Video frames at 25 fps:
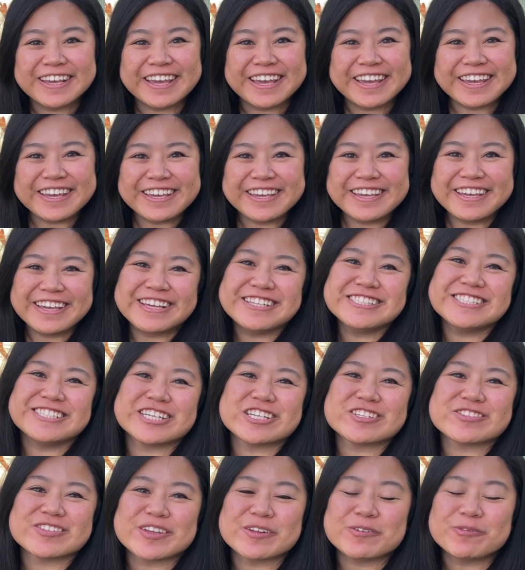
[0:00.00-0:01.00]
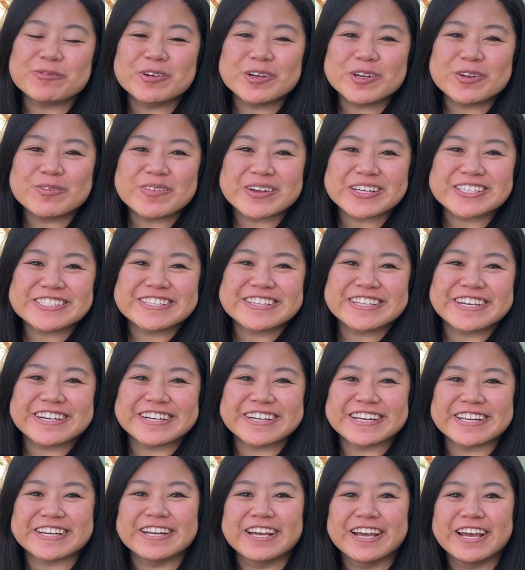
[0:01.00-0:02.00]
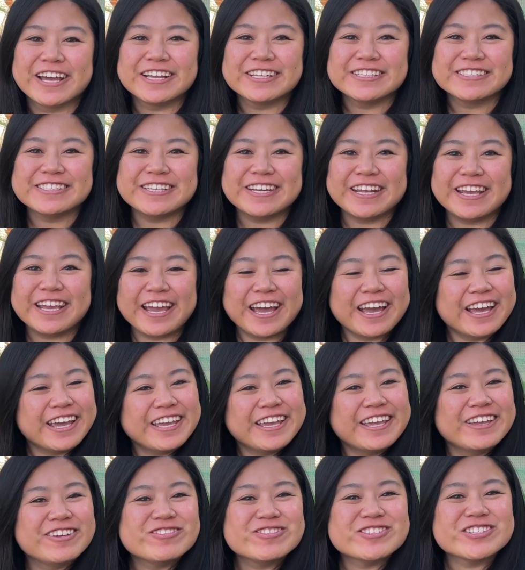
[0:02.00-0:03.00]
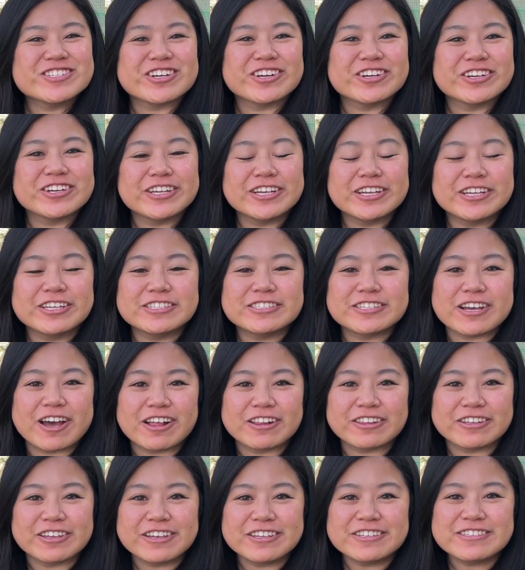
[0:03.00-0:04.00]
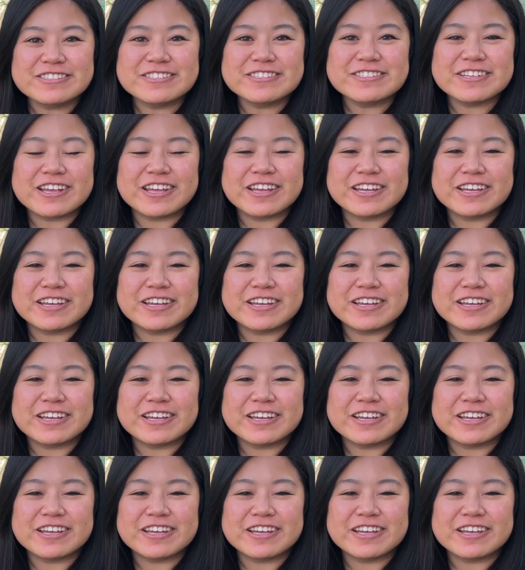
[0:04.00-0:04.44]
Hey, it's Jasmine. Welcome back to the garden. Today I am starting dahlias.